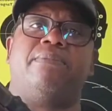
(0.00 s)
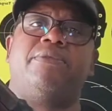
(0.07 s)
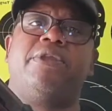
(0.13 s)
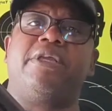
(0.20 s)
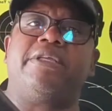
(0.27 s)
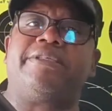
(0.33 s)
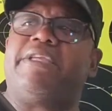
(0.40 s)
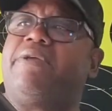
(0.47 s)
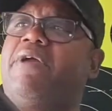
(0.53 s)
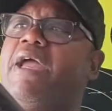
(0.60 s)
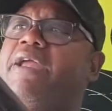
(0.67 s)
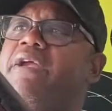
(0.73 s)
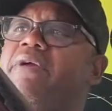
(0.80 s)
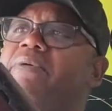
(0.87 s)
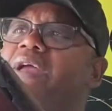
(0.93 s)
You can see
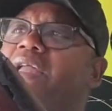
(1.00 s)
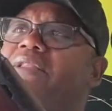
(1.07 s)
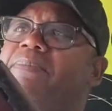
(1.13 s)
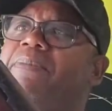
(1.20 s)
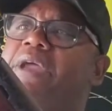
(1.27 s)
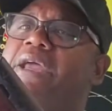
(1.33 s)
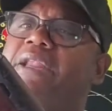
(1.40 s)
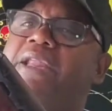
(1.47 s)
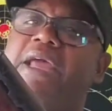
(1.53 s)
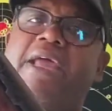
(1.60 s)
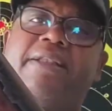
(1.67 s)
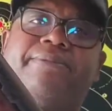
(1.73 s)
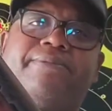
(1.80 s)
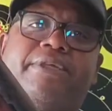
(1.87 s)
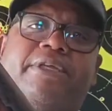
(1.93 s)
right here, we got the
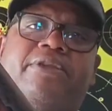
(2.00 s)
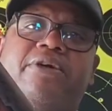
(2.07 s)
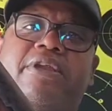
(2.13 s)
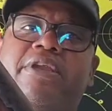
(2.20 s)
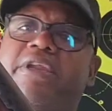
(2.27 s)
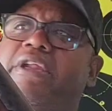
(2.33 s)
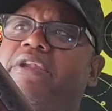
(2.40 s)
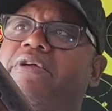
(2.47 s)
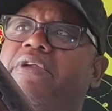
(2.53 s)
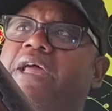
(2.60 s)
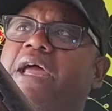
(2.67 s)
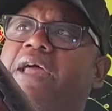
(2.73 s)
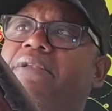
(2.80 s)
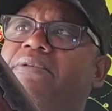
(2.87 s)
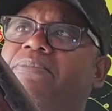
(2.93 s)
bayonet. In order to do
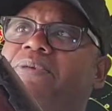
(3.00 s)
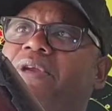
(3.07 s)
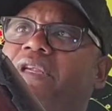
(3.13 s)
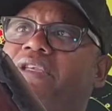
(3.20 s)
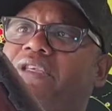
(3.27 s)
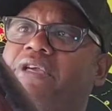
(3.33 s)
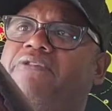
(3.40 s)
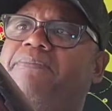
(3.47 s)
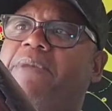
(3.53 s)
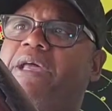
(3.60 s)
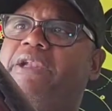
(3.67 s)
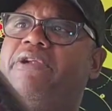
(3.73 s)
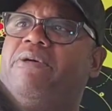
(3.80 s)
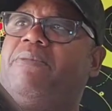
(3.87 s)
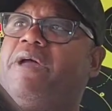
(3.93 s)
that, I'm pretty sure
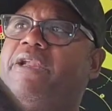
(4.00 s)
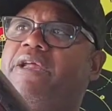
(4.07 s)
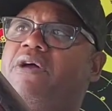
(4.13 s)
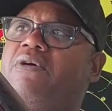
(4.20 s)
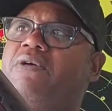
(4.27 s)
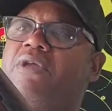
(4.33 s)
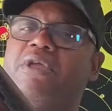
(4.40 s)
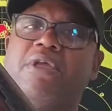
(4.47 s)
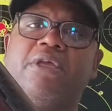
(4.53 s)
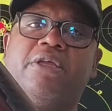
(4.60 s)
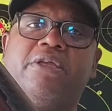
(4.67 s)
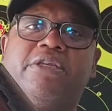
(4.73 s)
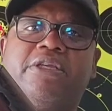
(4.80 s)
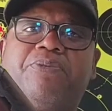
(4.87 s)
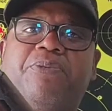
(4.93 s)
everybody know by now,
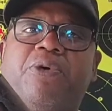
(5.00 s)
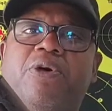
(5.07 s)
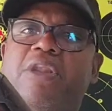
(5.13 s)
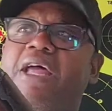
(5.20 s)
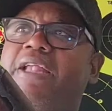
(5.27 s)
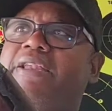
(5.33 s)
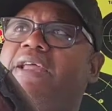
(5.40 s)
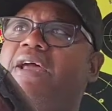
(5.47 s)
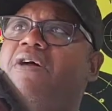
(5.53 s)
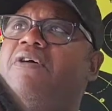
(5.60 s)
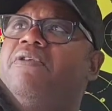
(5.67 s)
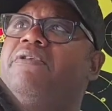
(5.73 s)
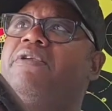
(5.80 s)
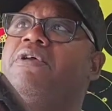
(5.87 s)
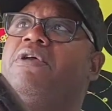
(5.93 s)
you just pull that
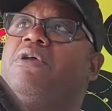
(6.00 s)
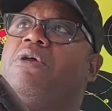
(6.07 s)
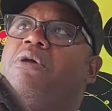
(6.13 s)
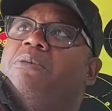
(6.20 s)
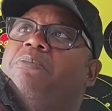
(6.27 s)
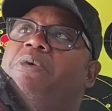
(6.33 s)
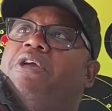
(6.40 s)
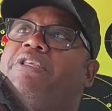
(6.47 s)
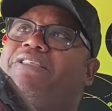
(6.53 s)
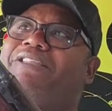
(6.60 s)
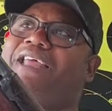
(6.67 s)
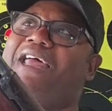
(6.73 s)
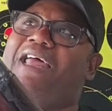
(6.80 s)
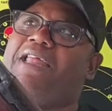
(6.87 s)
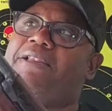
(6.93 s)
down, push
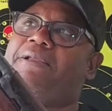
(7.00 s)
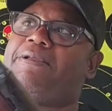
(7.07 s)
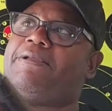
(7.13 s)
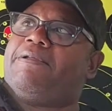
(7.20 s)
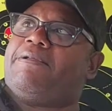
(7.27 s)
that